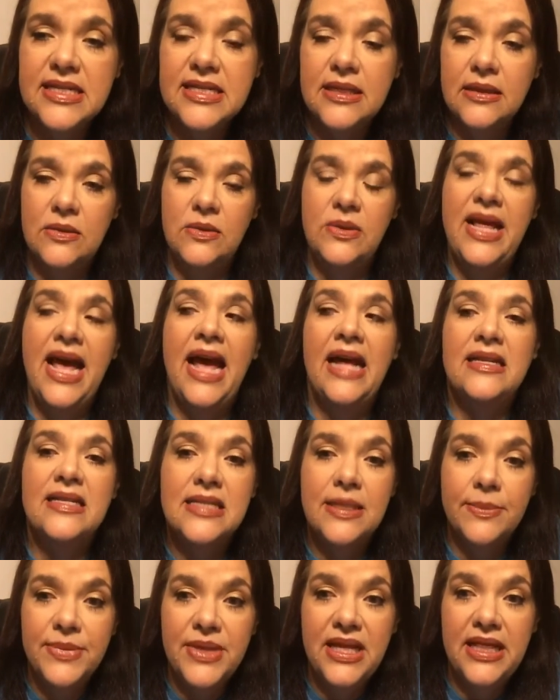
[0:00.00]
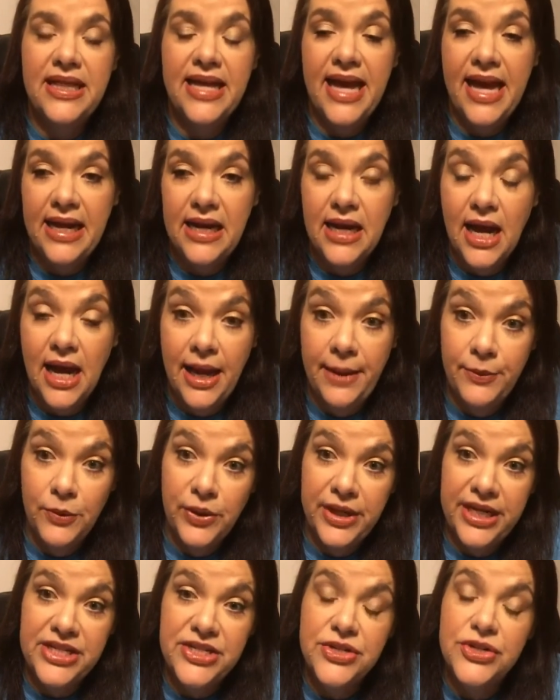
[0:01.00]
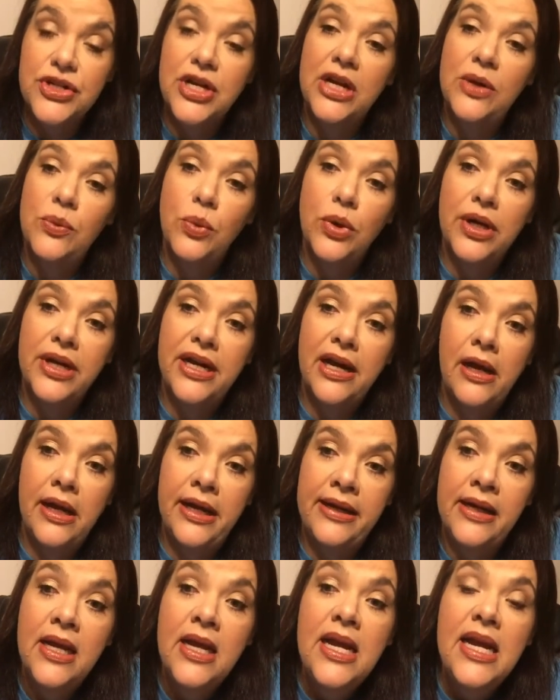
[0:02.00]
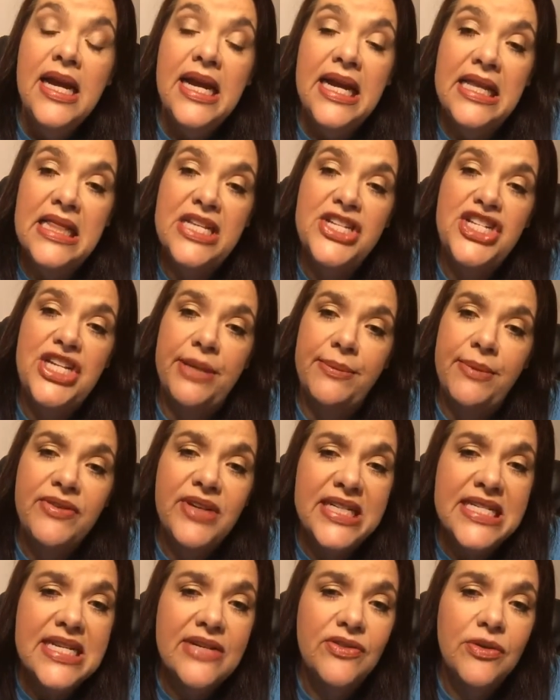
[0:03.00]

and so that's something that I'm going to try to work on in the gym. I've